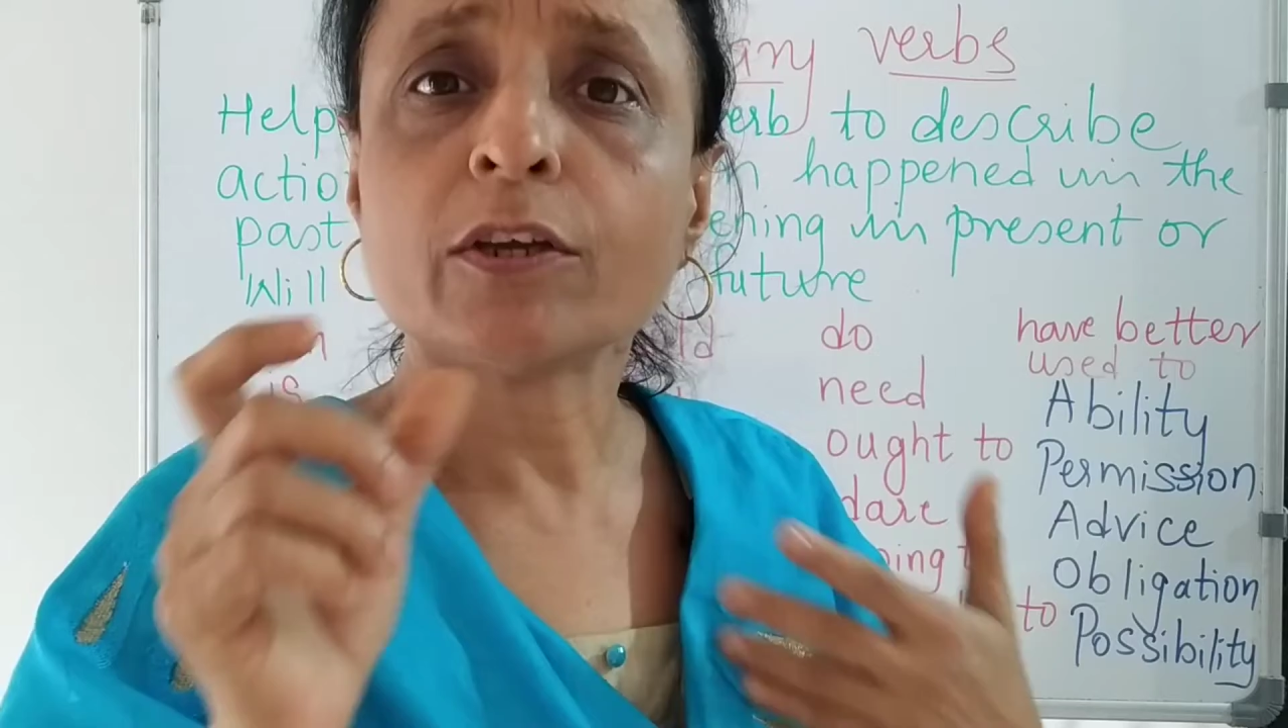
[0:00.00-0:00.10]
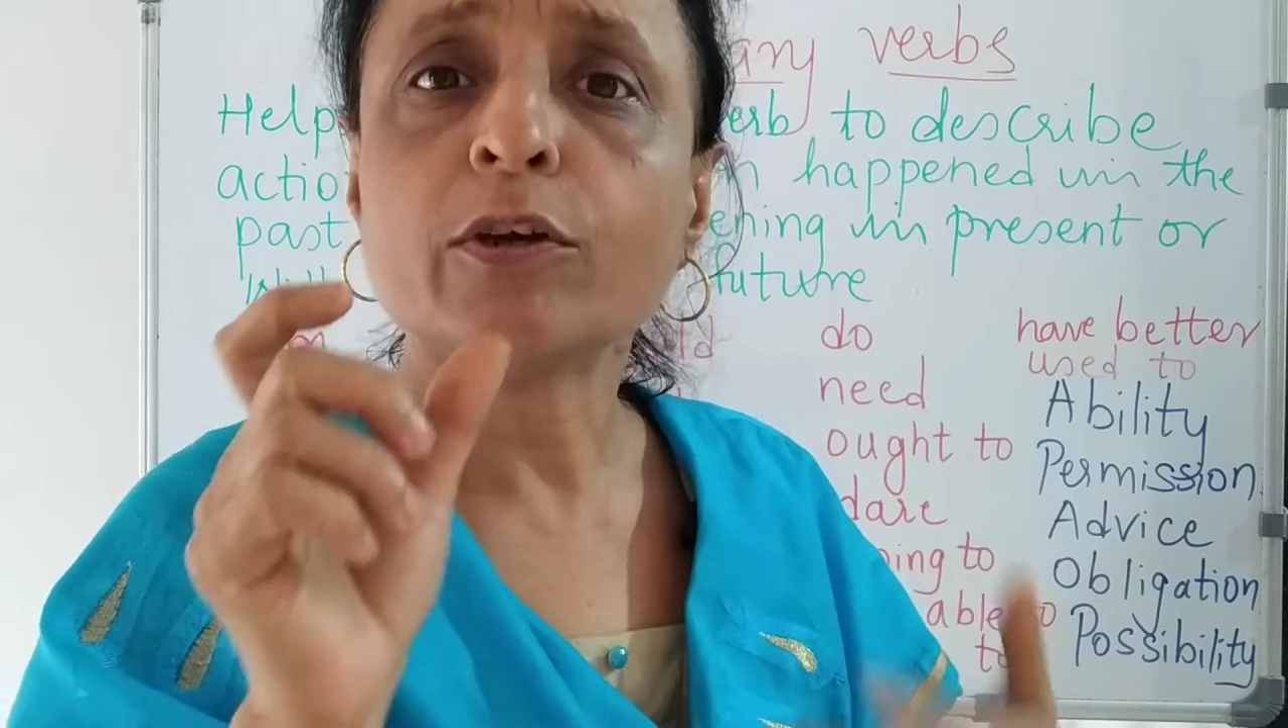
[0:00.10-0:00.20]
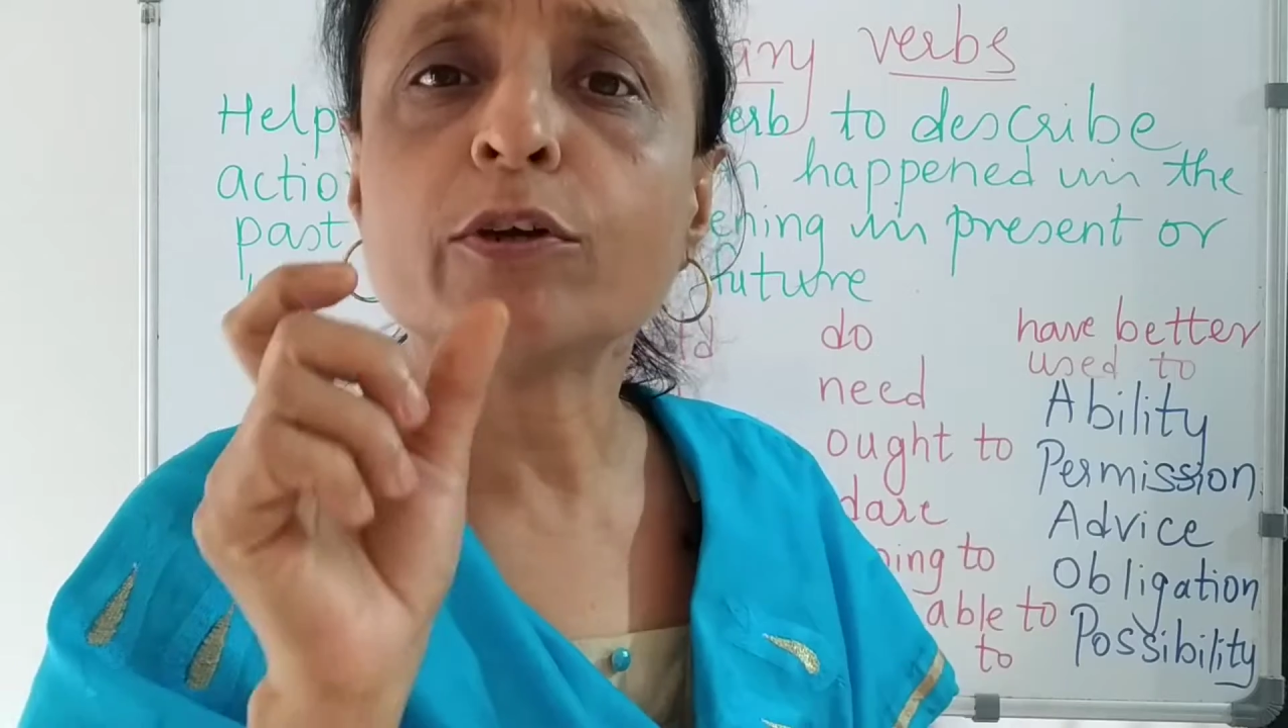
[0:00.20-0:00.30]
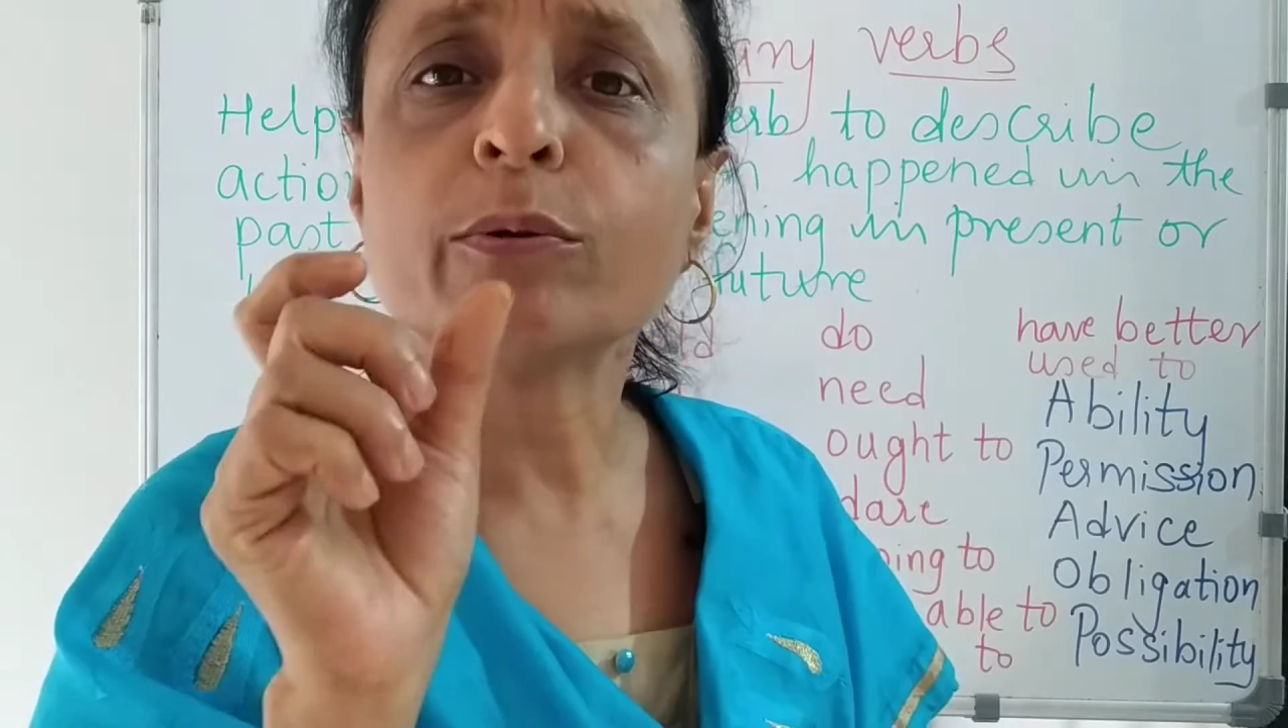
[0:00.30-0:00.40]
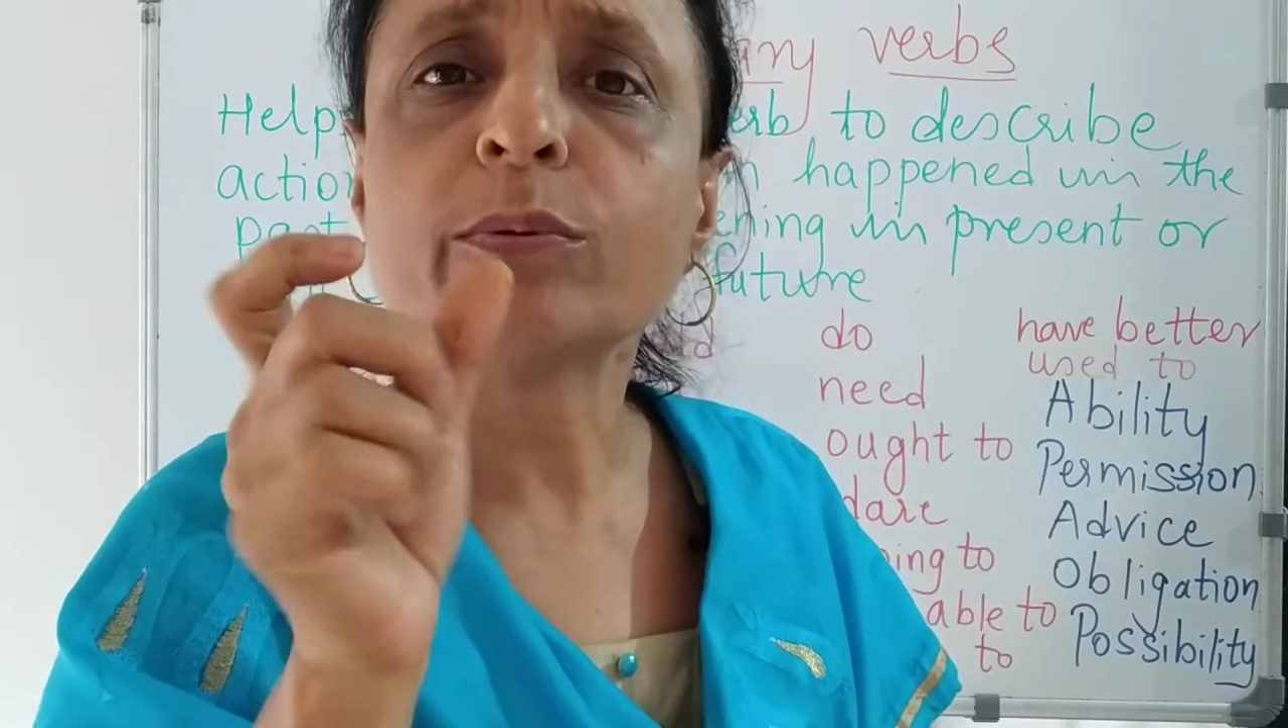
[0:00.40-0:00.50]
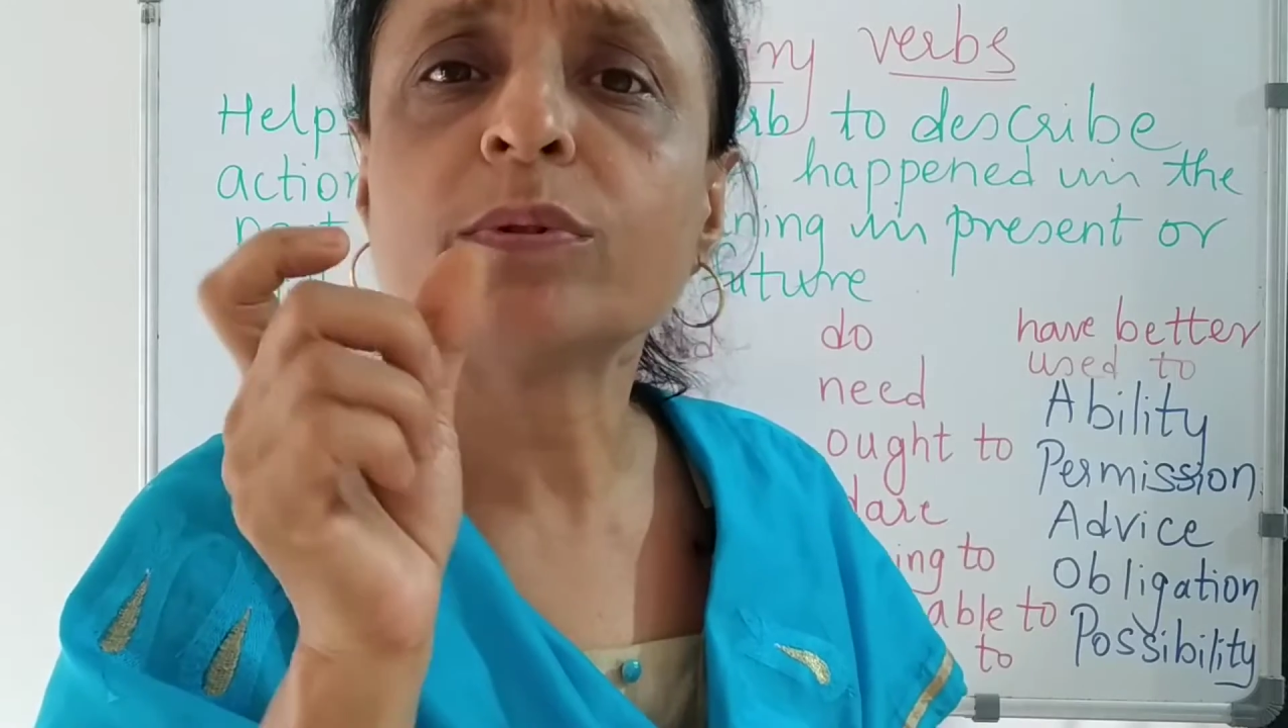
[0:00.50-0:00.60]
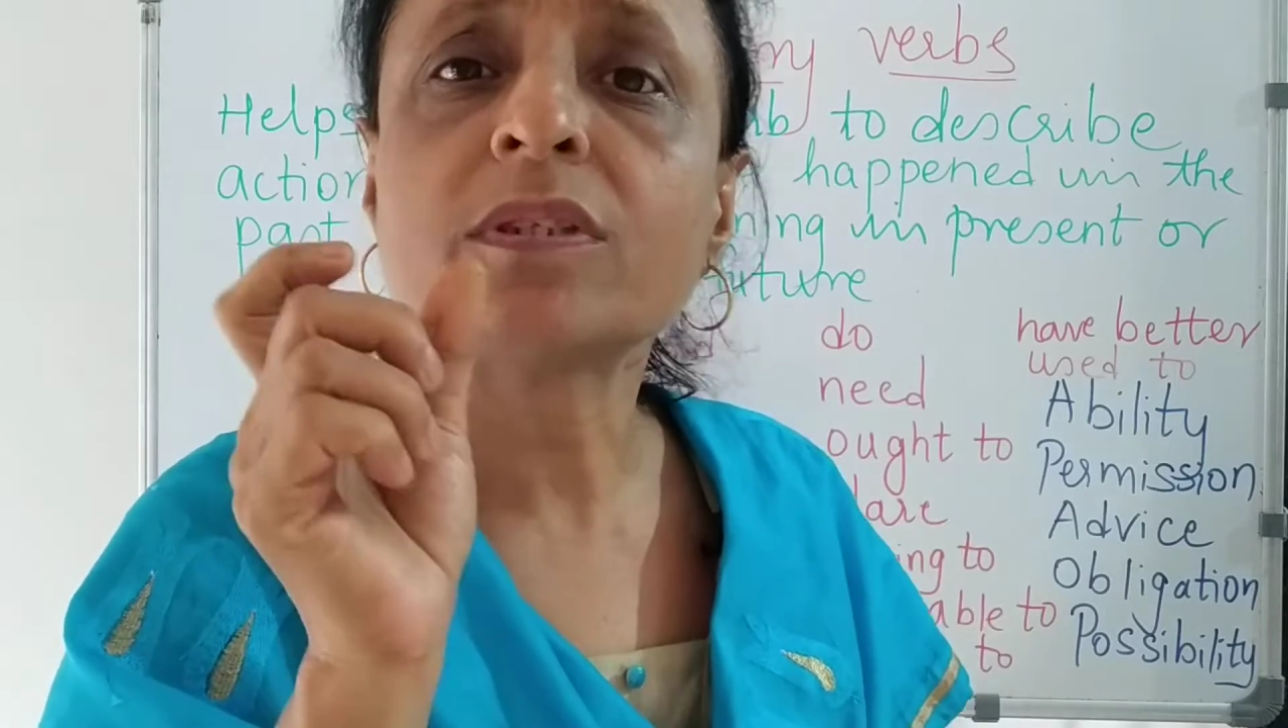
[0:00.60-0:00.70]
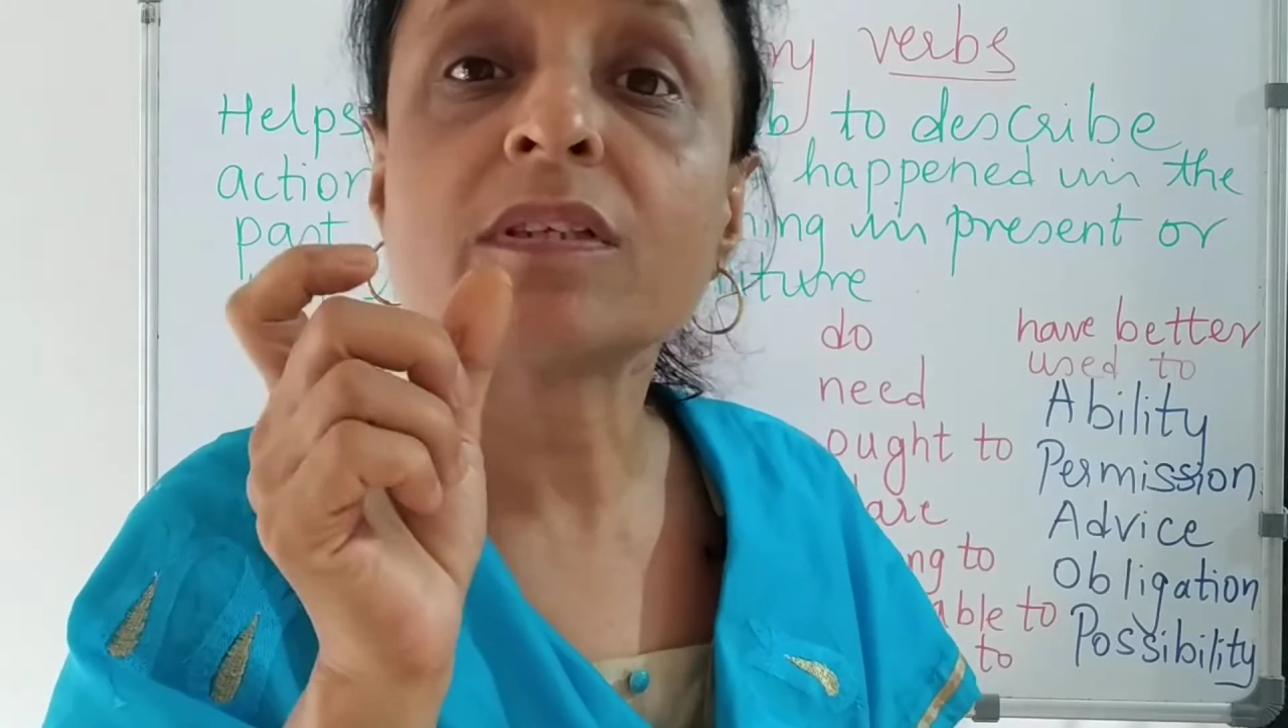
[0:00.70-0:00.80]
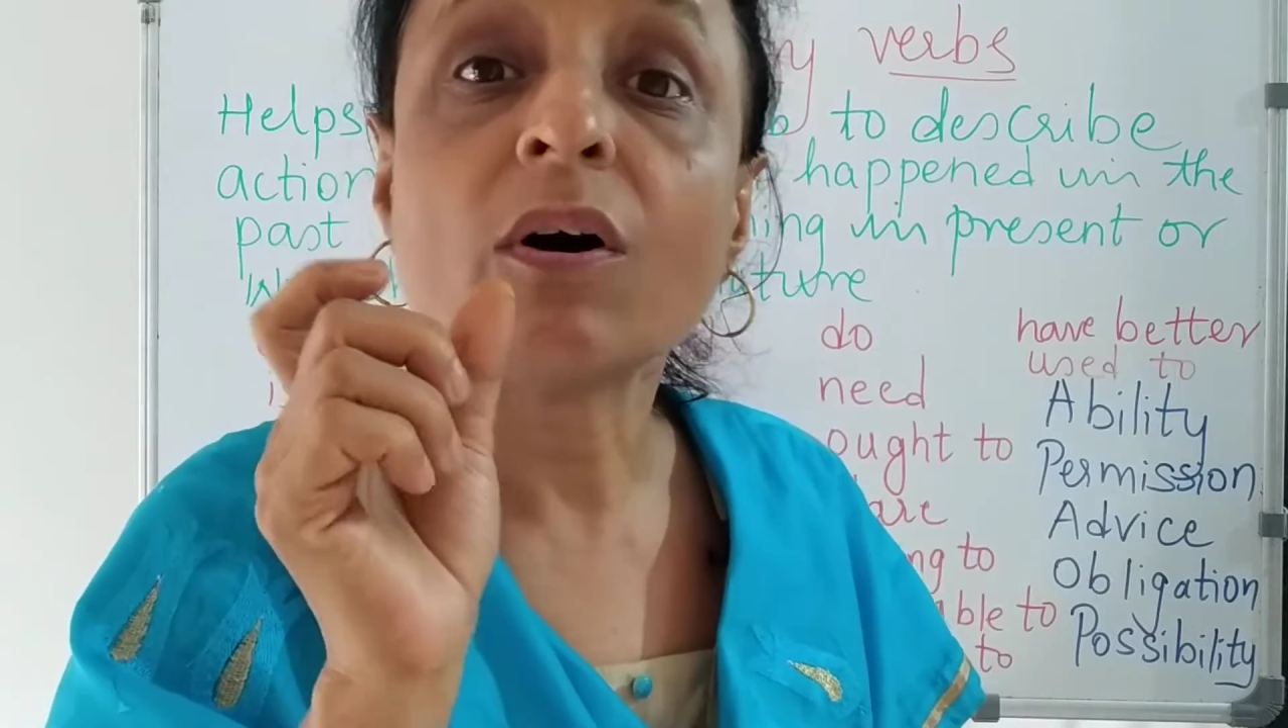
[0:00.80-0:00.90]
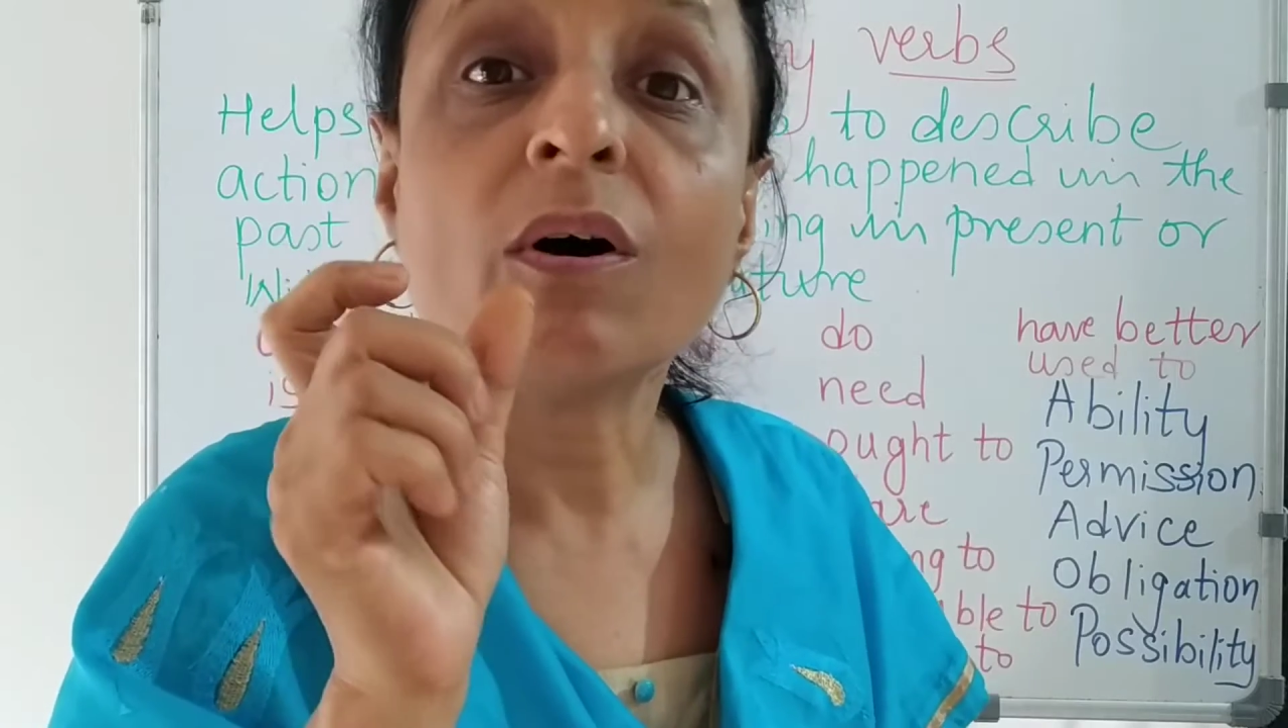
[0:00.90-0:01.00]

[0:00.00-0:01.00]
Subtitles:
You use